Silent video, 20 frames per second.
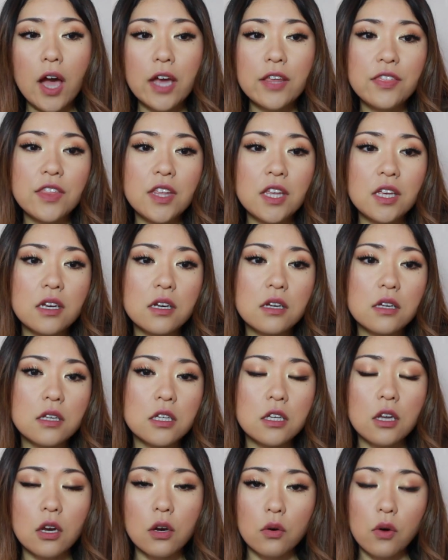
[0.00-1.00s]
I think,
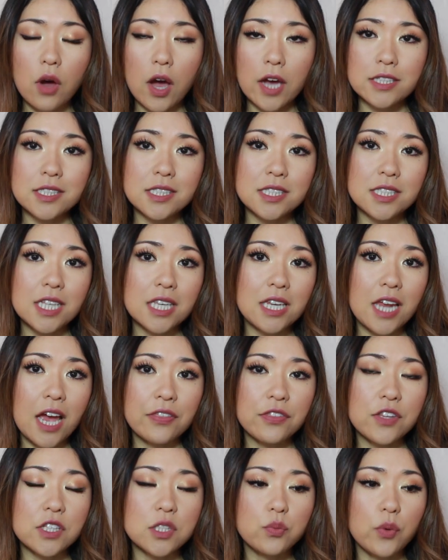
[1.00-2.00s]
you know, I sit
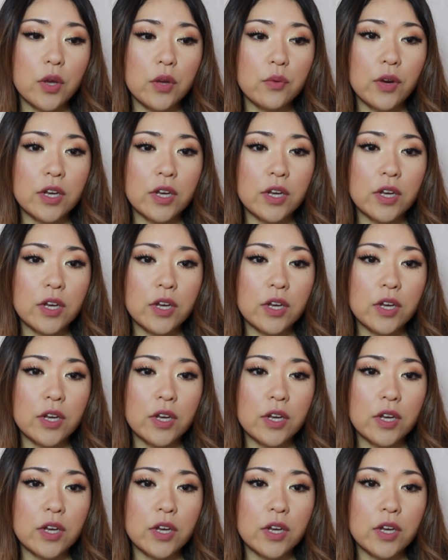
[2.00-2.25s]
at this weight